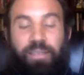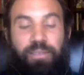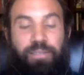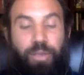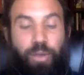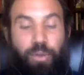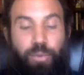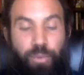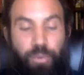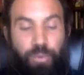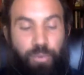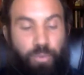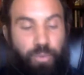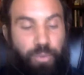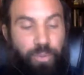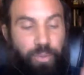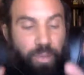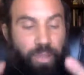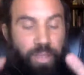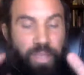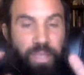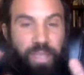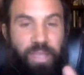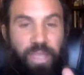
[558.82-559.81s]
So
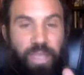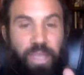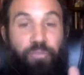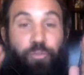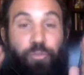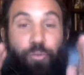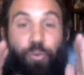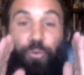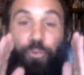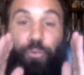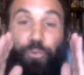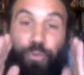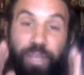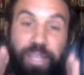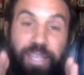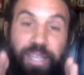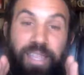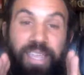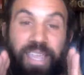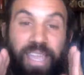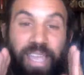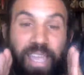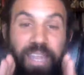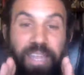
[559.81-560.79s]
if we're
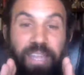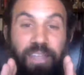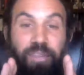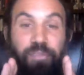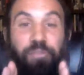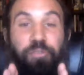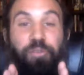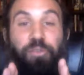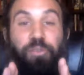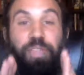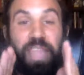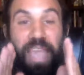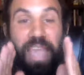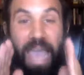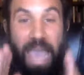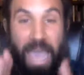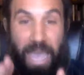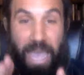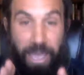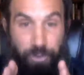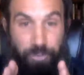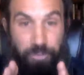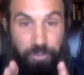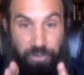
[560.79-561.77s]
really in it for the
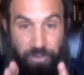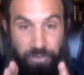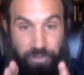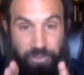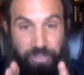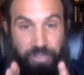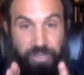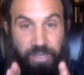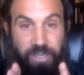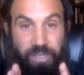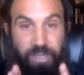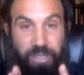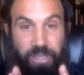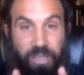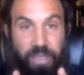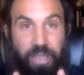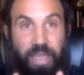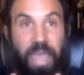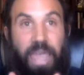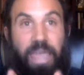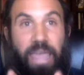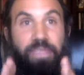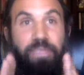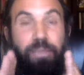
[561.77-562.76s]
animals
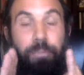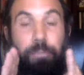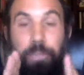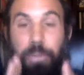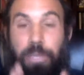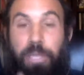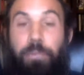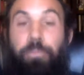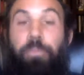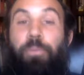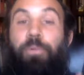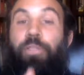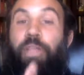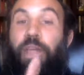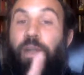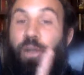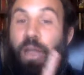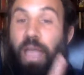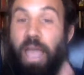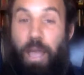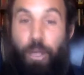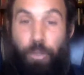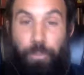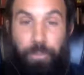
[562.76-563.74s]
and the people that
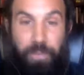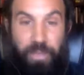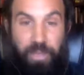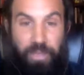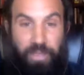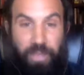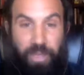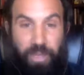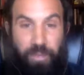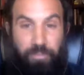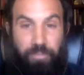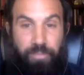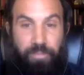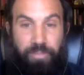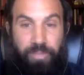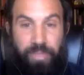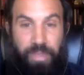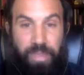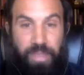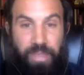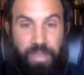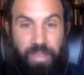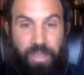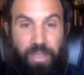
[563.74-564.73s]
are helping them,
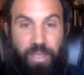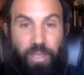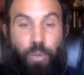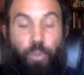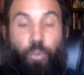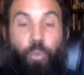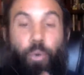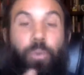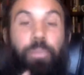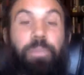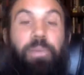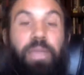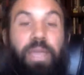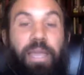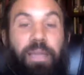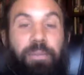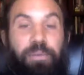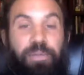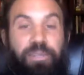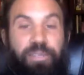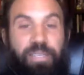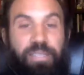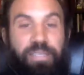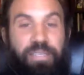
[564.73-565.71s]
we'll be
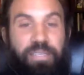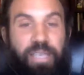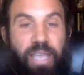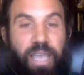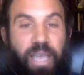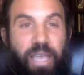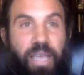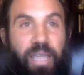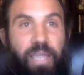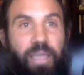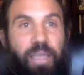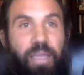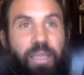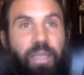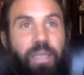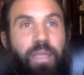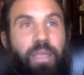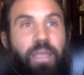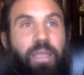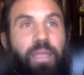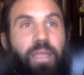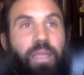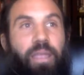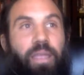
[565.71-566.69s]
able to say,
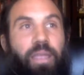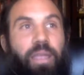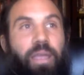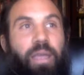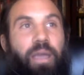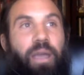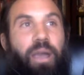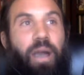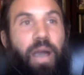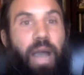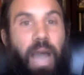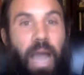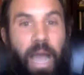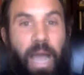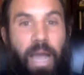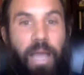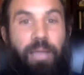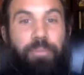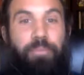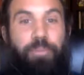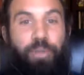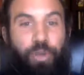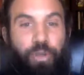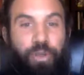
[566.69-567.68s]

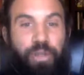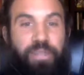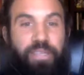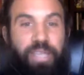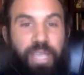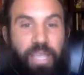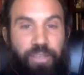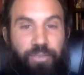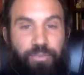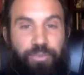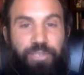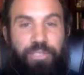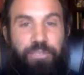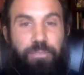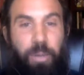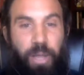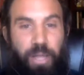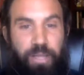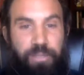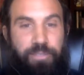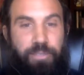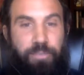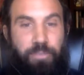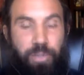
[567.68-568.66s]
I'm going to take
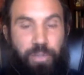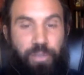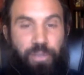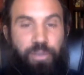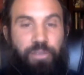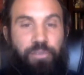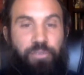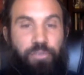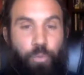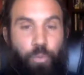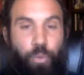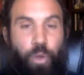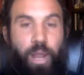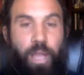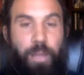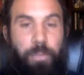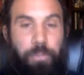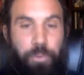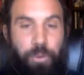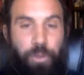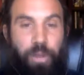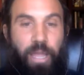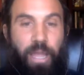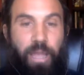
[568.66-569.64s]
responsibility for what
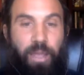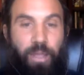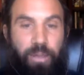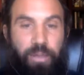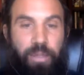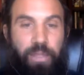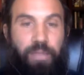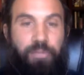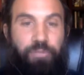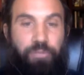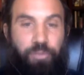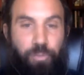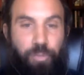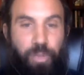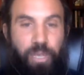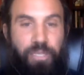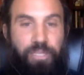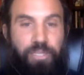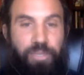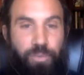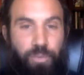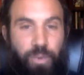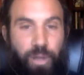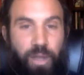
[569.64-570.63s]
I put out
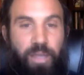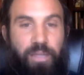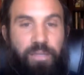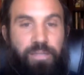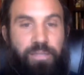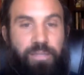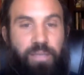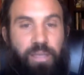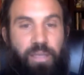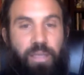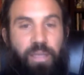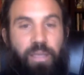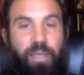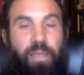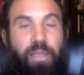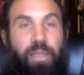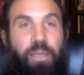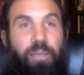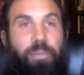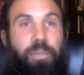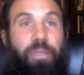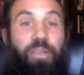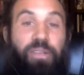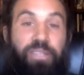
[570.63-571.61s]
information-wise.
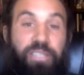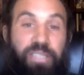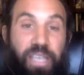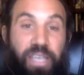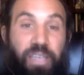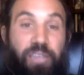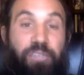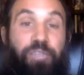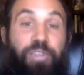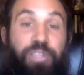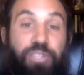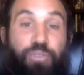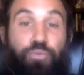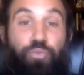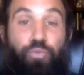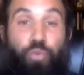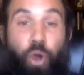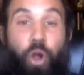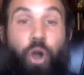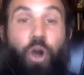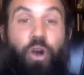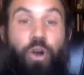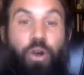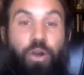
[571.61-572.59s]
Because if it's
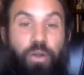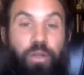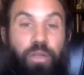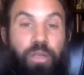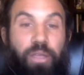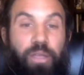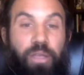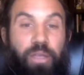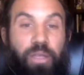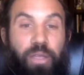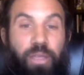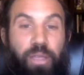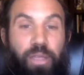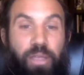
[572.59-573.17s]
wrong,